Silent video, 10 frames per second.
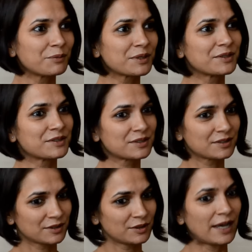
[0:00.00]
Because
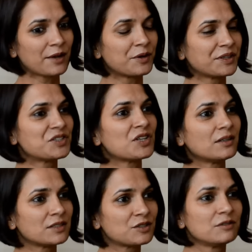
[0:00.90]
I got the
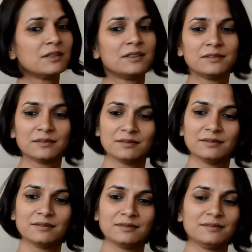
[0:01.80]
chance to learn
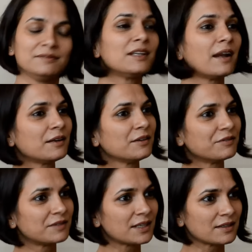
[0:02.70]
a variety of
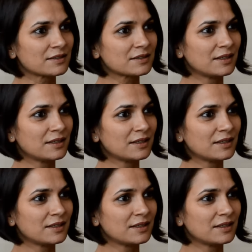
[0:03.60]
things,